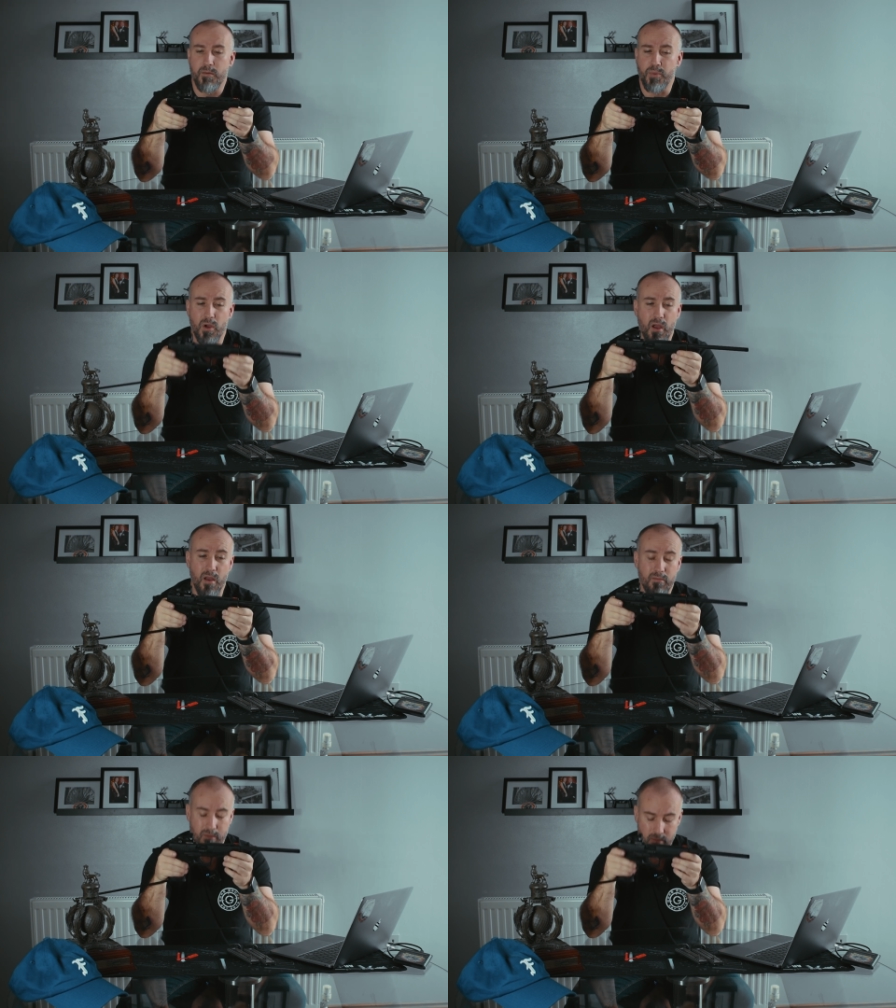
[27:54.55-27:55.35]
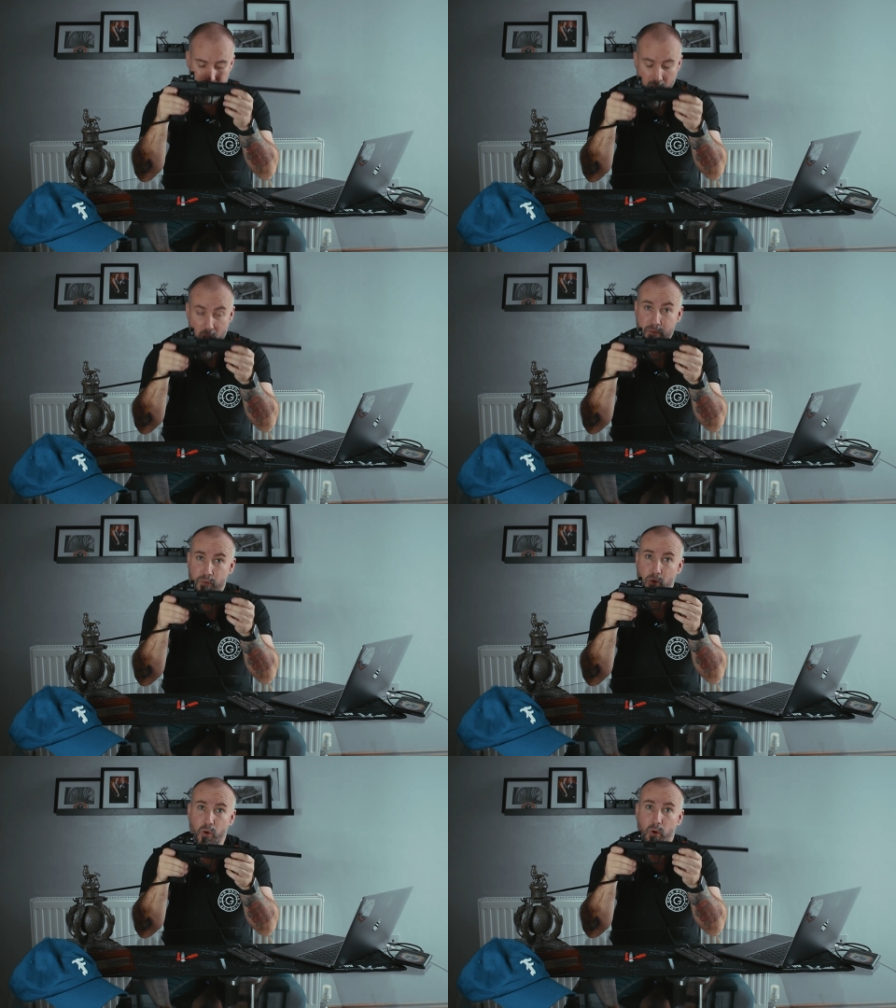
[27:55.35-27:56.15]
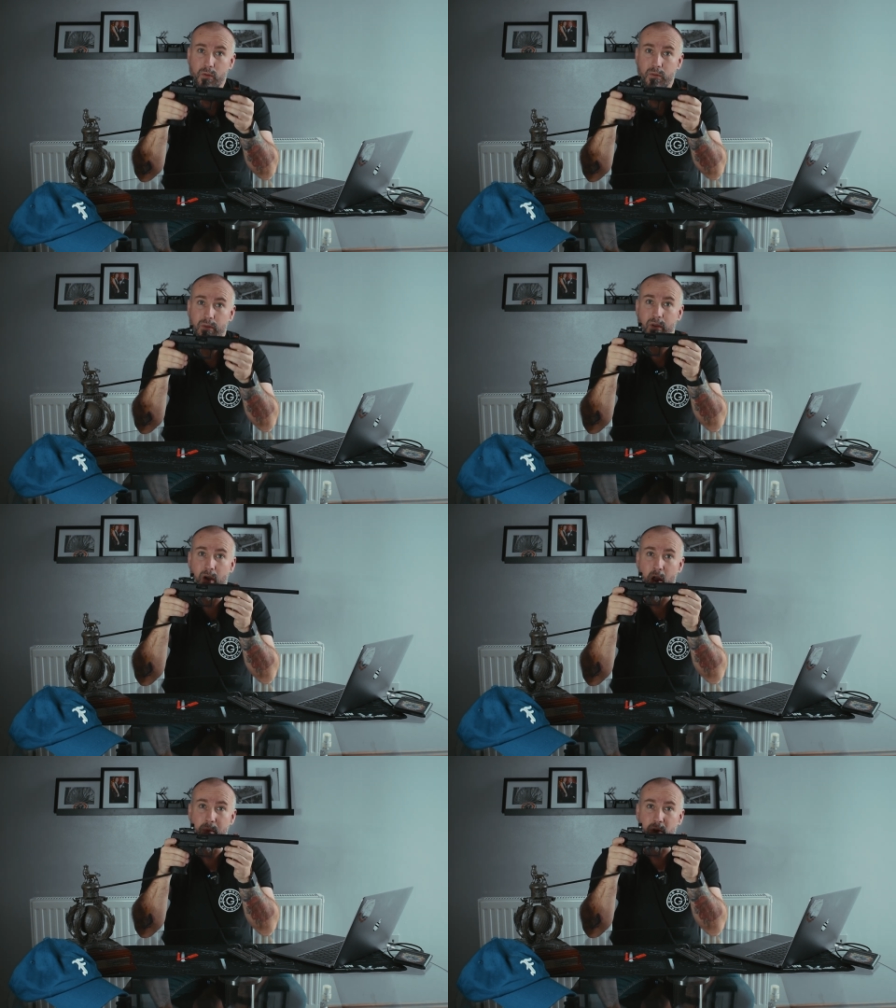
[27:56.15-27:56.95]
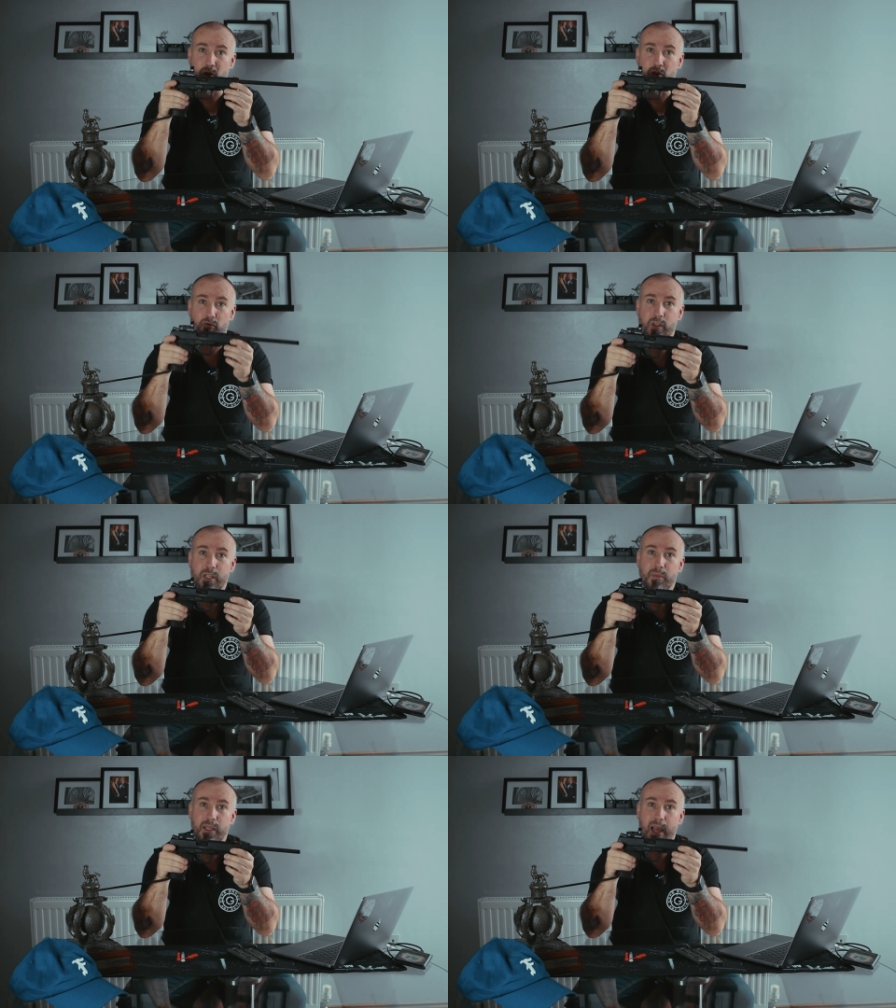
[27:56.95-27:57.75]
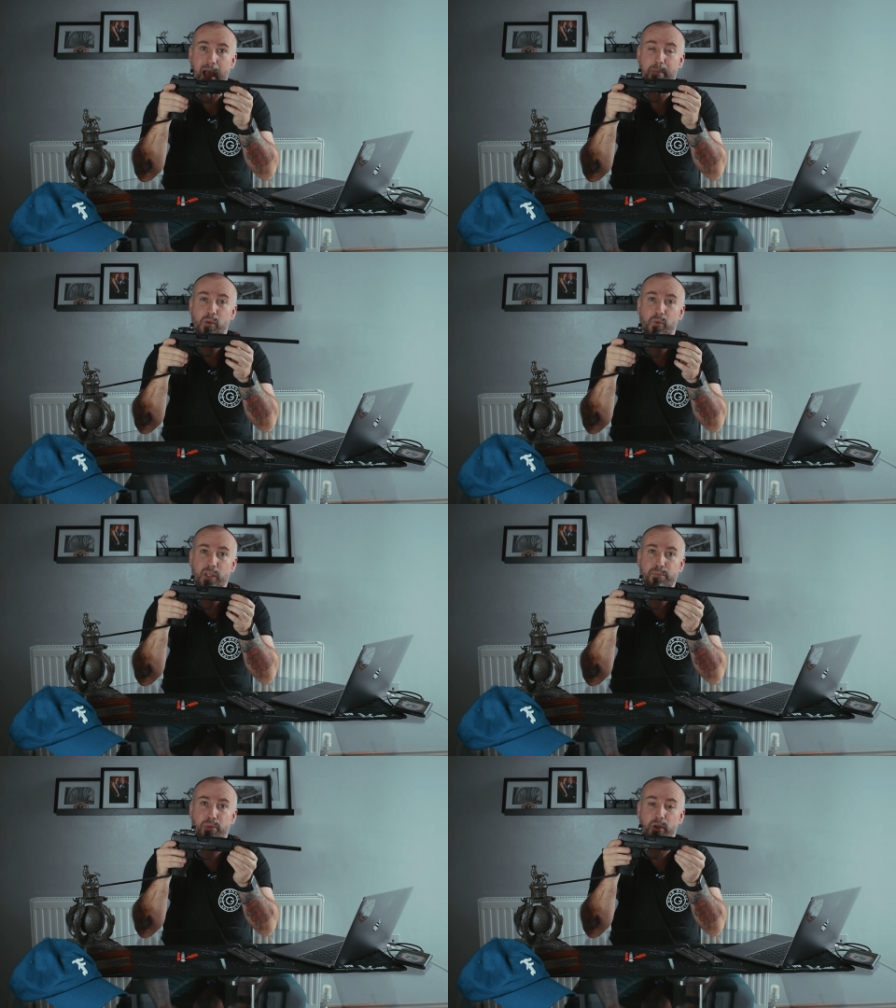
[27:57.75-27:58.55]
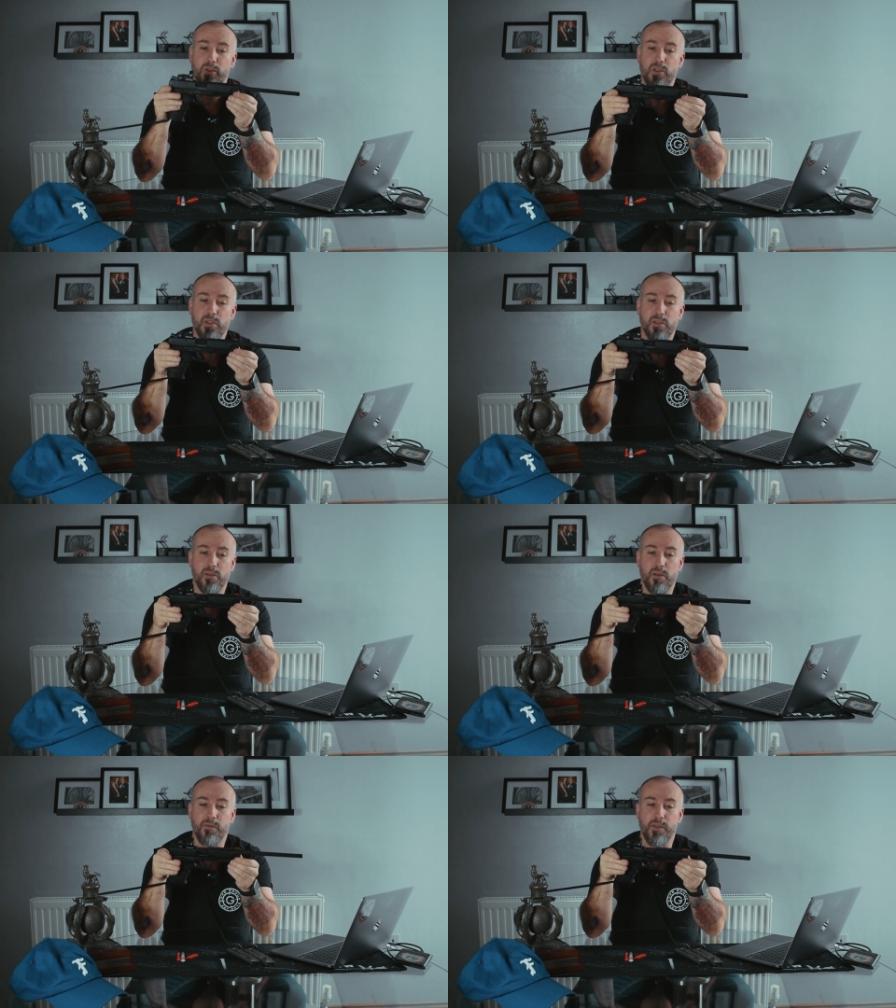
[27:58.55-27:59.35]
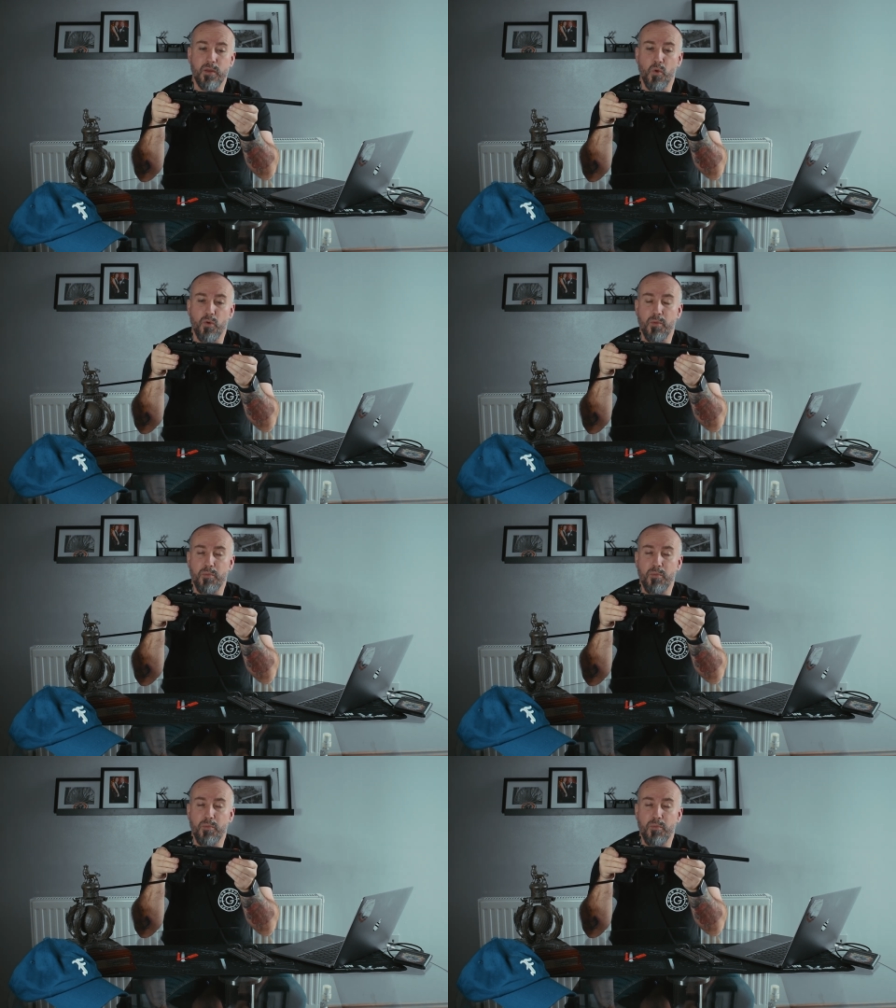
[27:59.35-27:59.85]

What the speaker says: But overall, I am extremely happy with this purchase of the Walther